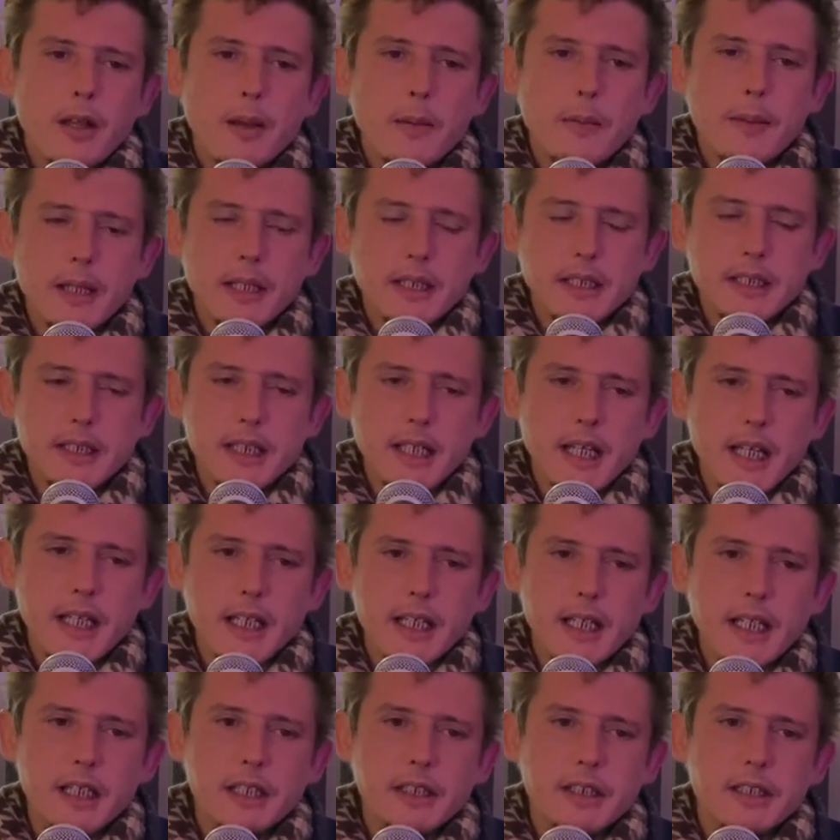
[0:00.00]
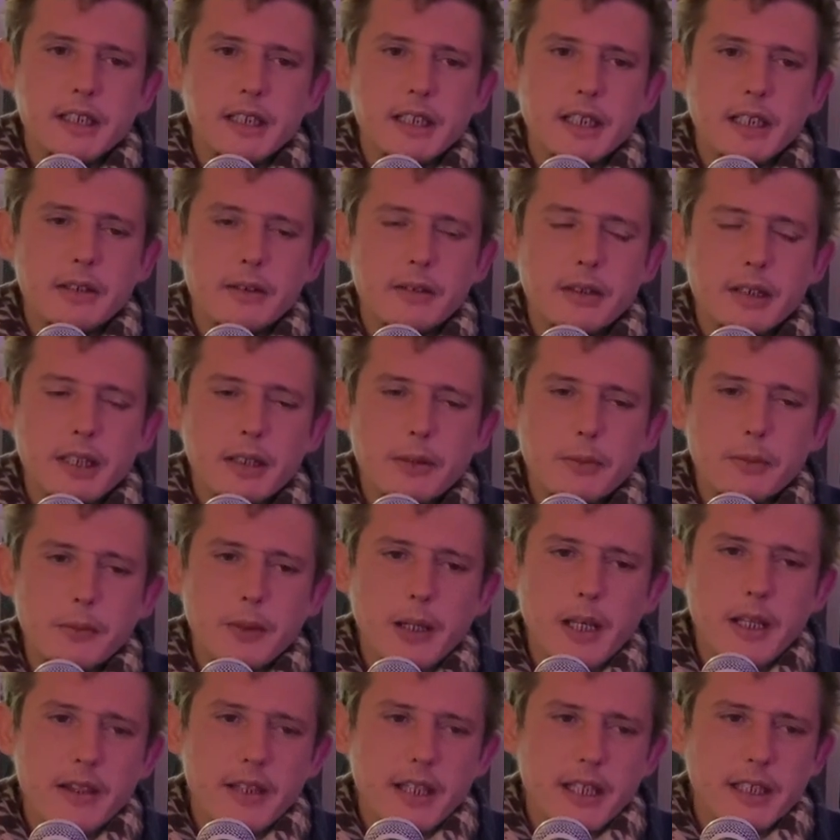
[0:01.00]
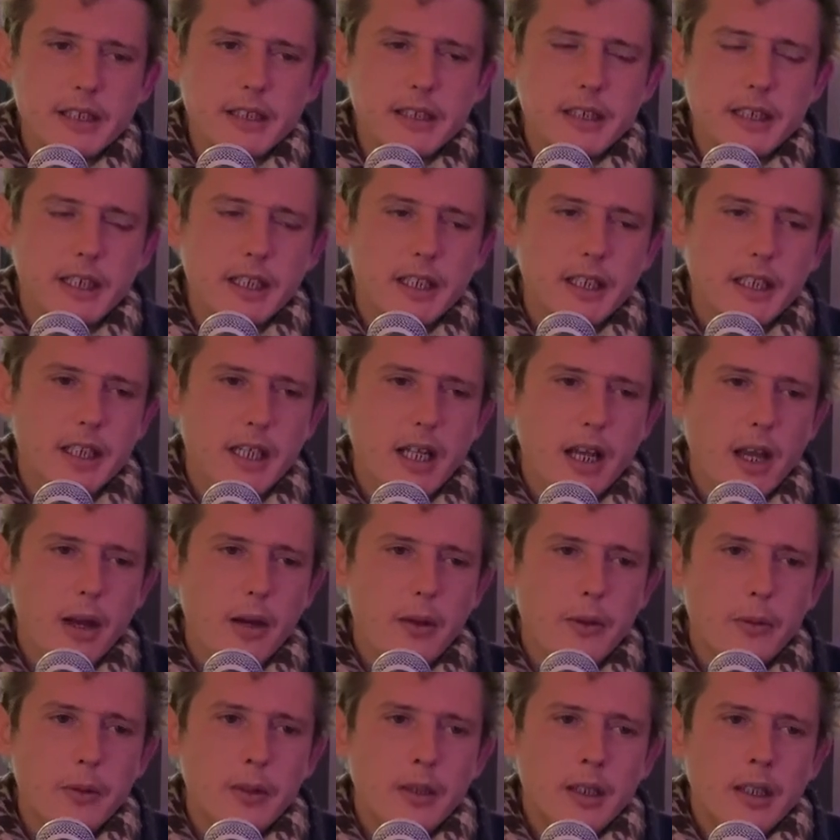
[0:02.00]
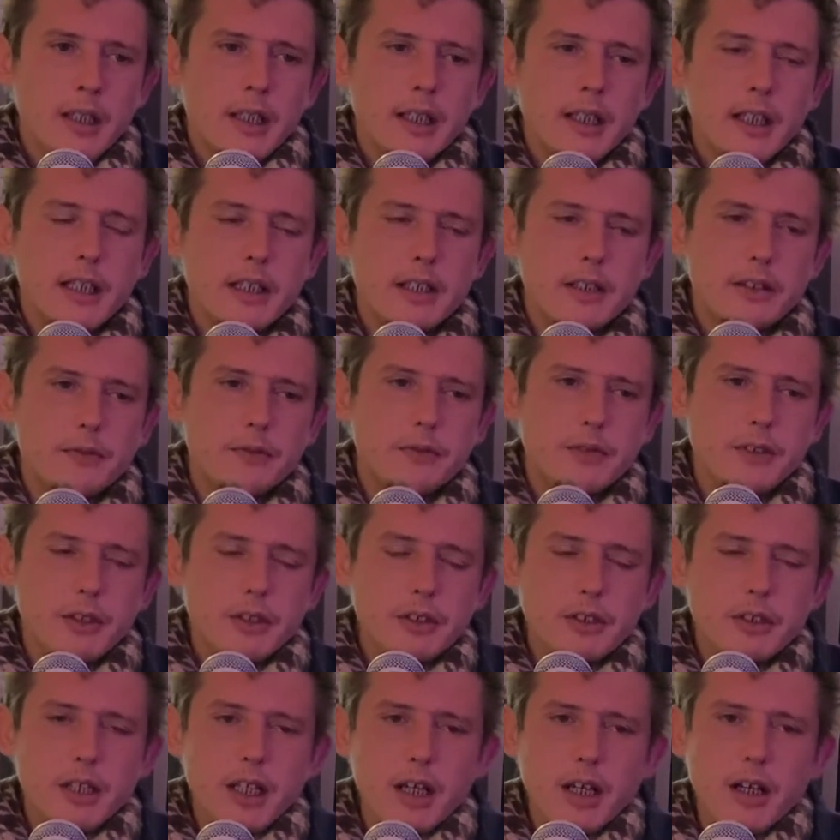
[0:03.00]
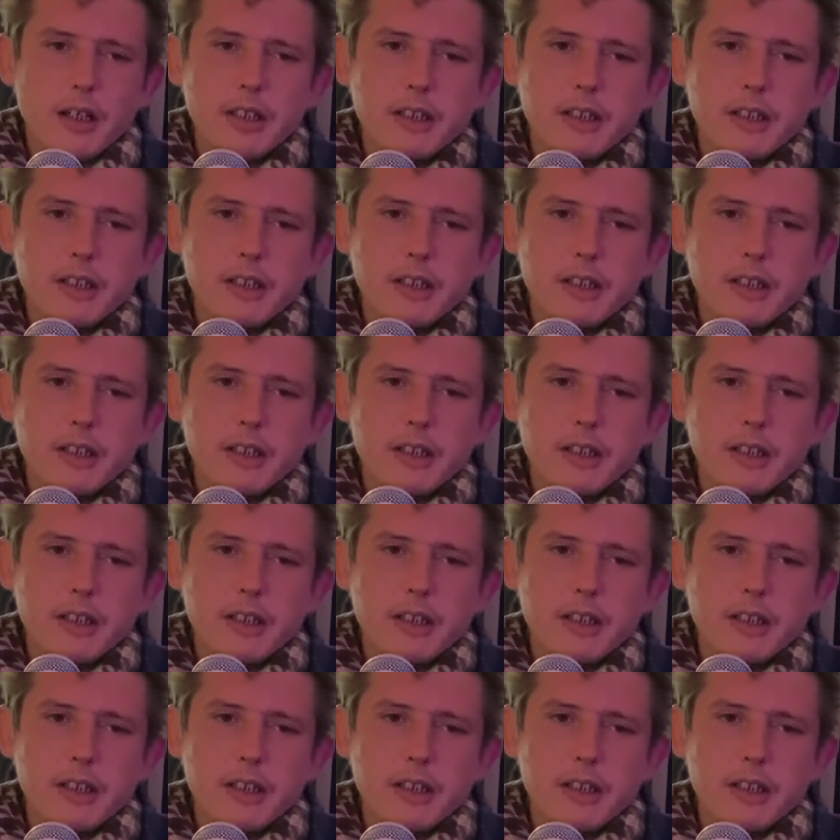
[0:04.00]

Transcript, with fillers: about genetic engineering and where that's going to go in the future.